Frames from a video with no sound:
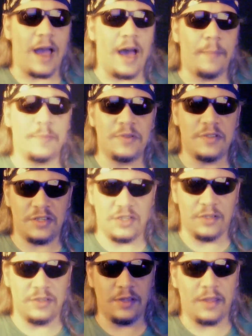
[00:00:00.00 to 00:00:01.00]

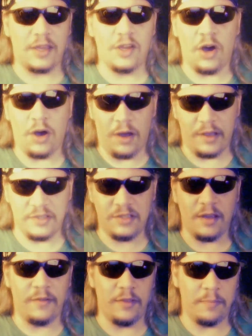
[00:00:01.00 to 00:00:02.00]
opposition to the cost
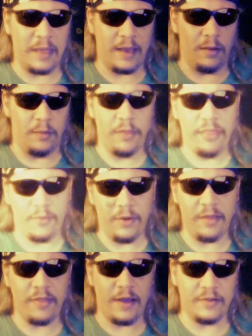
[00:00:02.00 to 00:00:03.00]
of the medal,
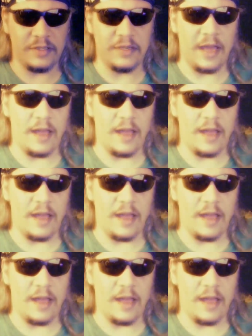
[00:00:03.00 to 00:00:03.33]
$30,000.